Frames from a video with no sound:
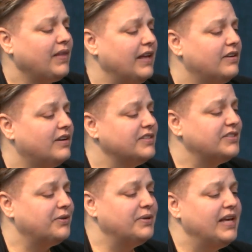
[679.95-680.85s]
And
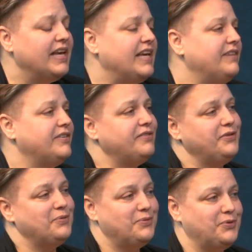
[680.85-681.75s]
also, even if
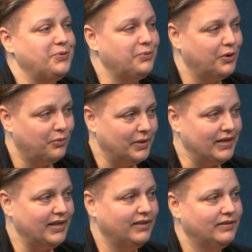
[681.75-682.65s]
you do owe
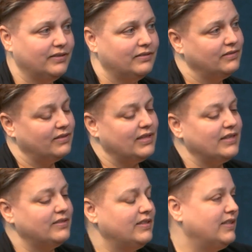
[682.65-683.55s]
money, that
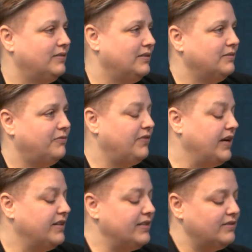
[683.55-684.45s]

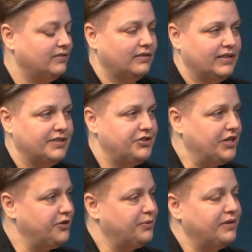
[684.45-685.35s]
filing in
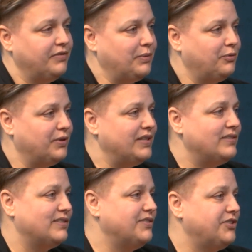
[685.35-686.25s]
January, February
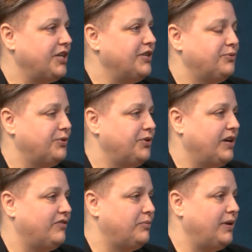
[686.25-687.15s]
doesn't change when you
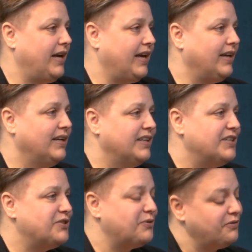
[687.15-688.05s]
have to pay.
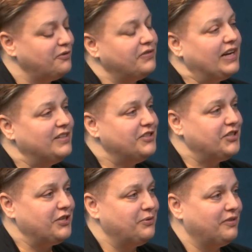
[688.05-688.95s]
So if you file in
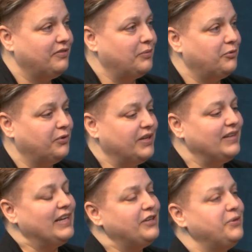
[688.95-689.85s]
January, February,
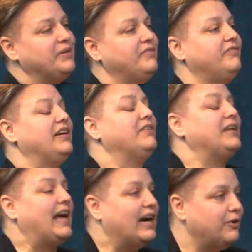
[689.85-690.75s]
now you have found
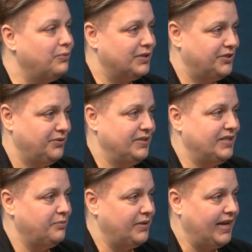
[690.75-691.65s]
out what you need
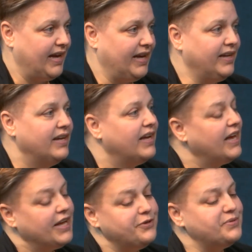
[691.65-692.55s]
to pay,
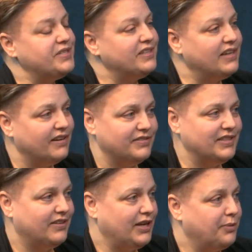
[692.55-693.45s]
and you still have
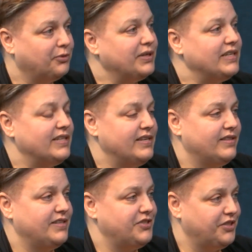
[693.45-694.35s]
until April
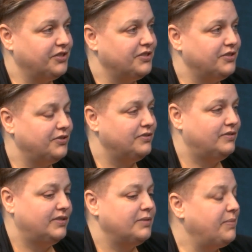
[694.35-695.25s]
18th this year to
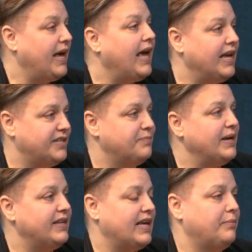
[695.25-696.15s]
to pay to
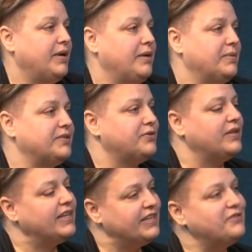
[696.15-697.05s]
make that payment. So, so
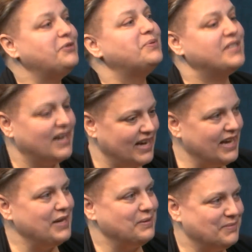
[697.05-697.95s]
that gives time you to try time
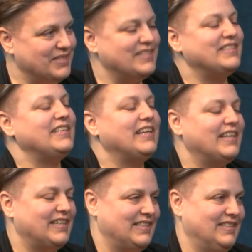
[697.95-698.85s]
to set some money
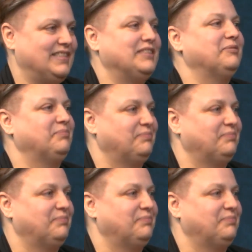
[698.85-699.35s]
aside. Yes.